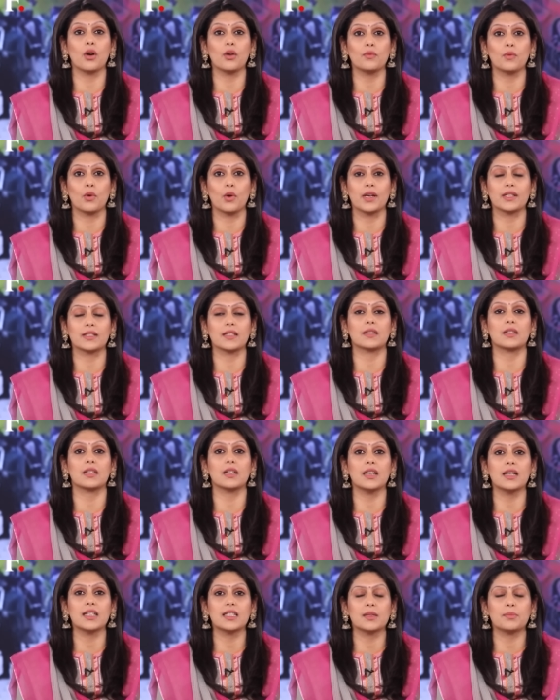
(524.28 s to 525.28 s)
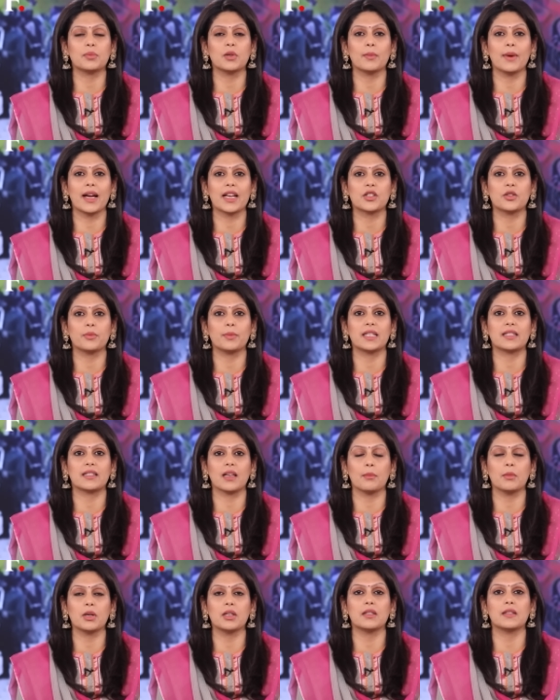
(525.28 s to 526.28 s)
envoy is the third diplomat to be
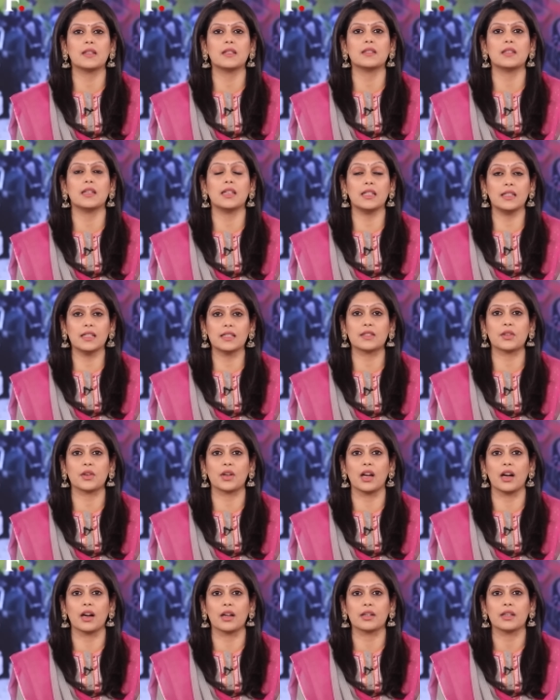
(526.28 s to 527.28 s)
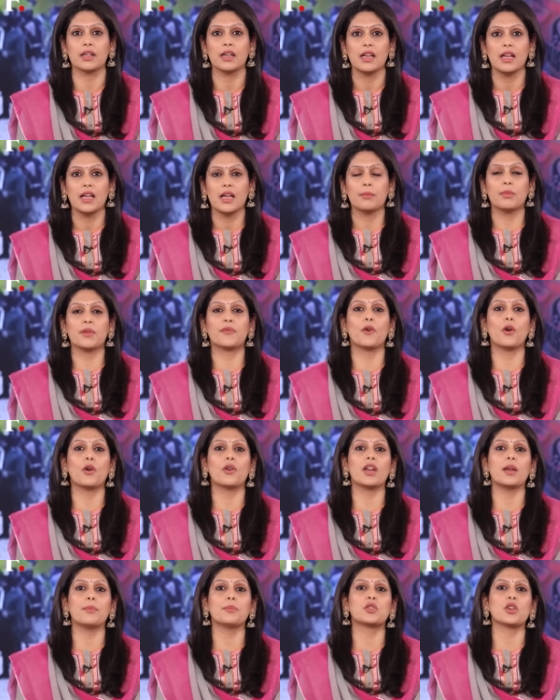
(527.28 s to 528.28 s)
summoned in this regard. Before
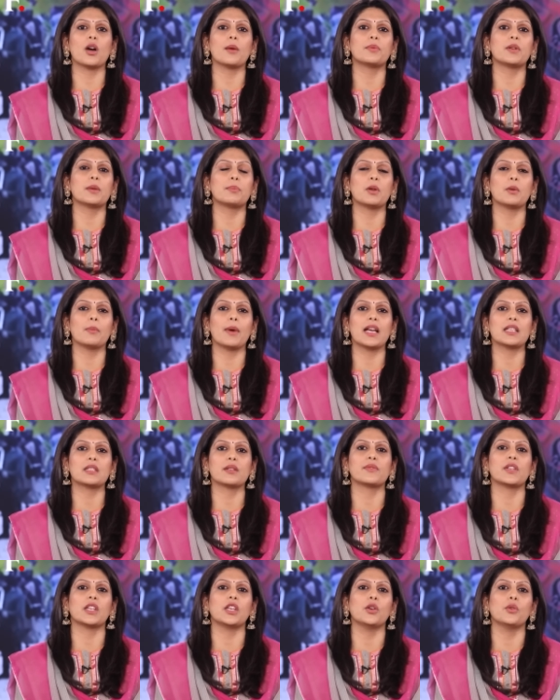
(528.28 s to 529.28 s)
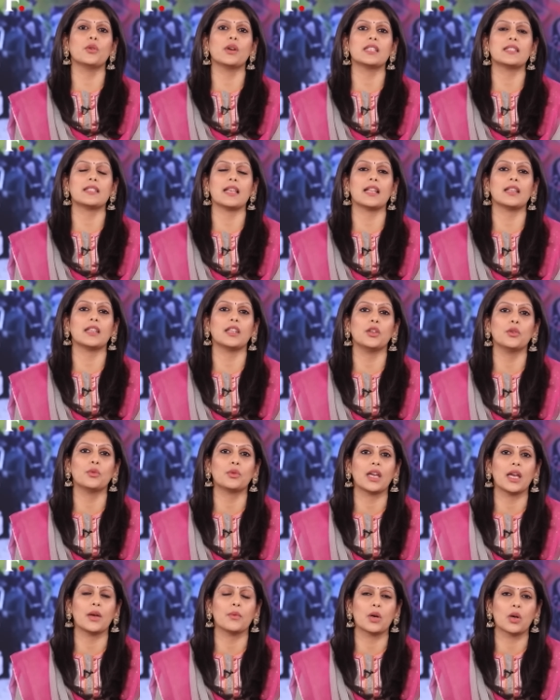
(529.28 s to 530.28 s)
him, top diplomats of the U S and the U
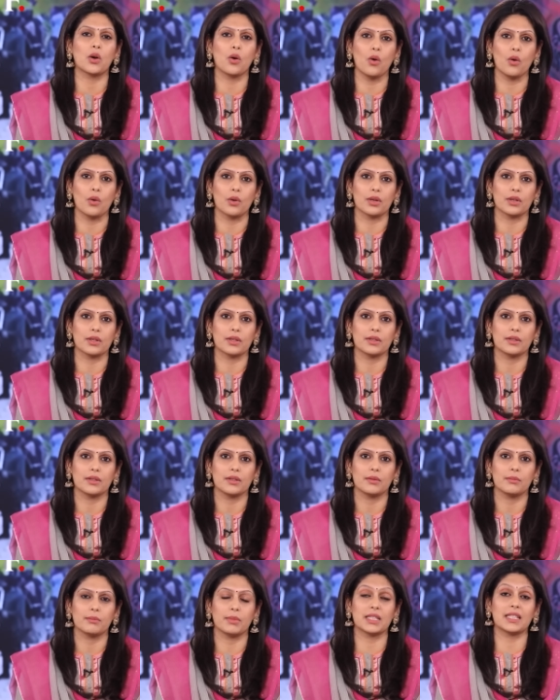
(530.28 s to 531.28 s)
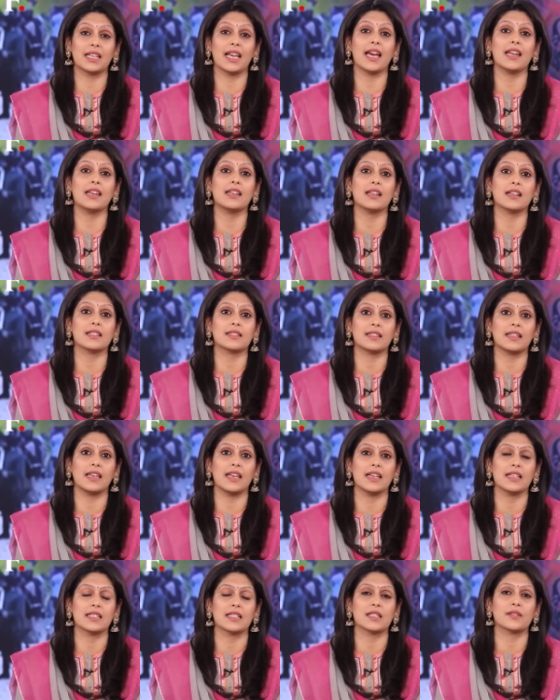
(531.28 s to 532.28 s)
K were called. But Canada's
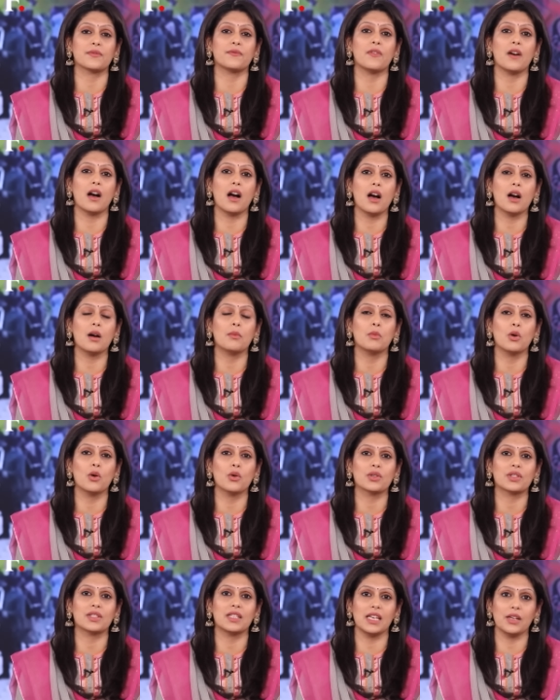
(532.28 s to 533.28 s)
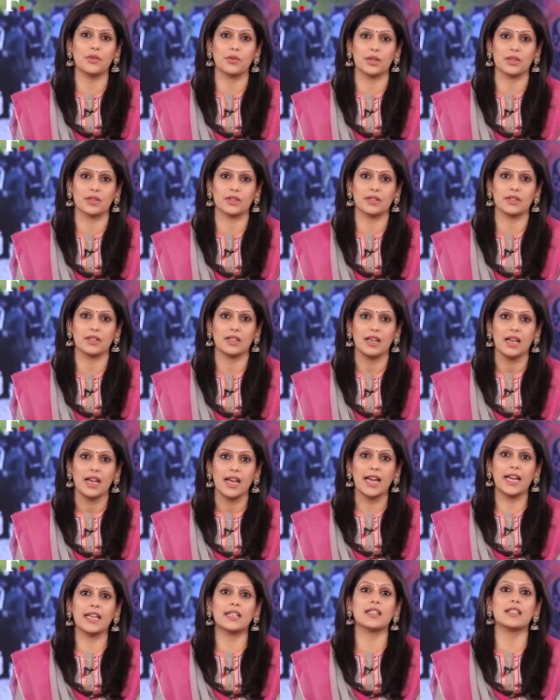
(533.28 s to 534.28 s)
case is far more serious.
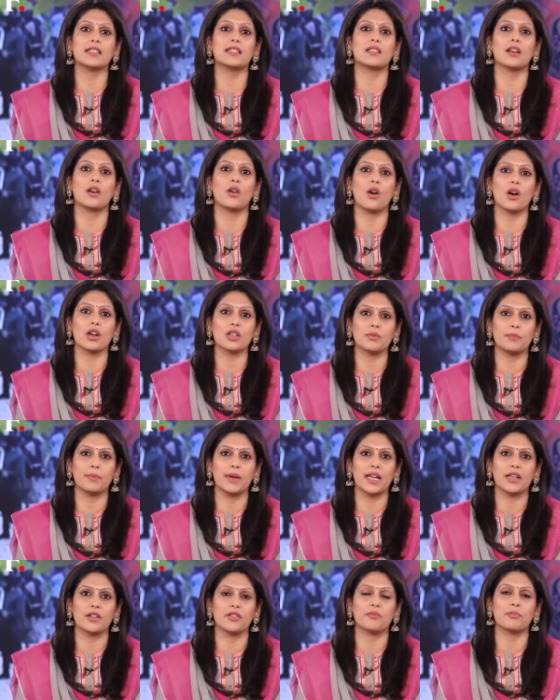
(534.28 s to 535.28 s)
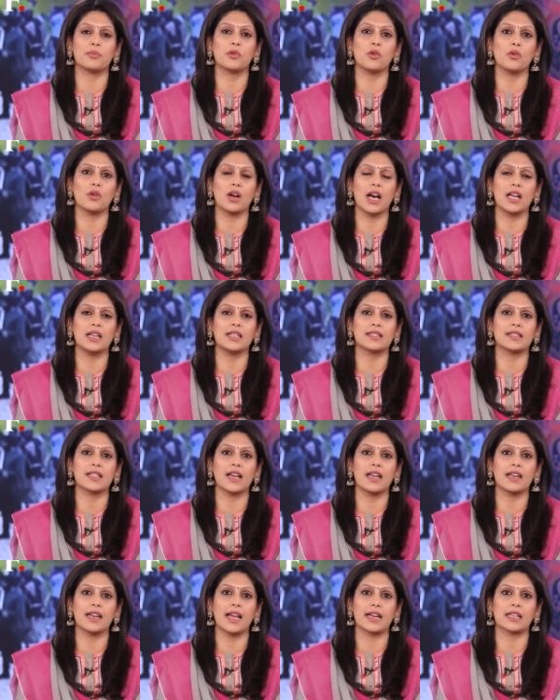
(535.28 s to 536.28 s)
It is the hotbed of
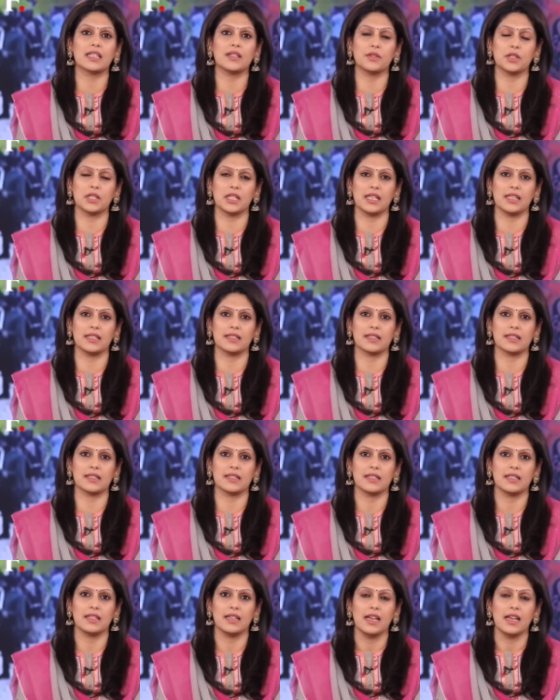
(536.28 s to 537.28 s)
pro-Khalistan activities.